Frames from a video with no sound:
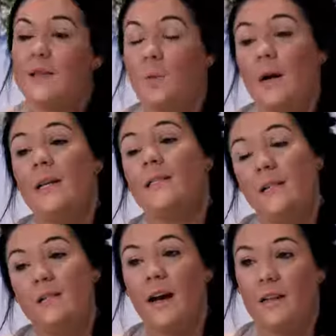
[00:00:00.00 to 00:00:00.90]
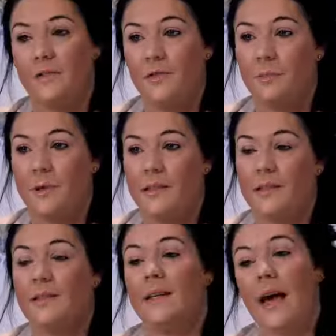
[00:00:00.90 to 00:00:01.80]
as well as interactive
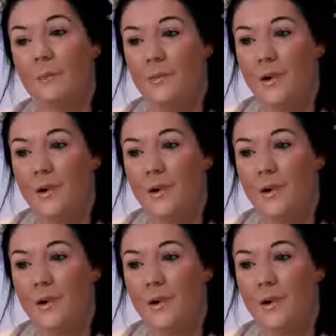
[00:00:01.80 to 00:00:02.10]
UPSs and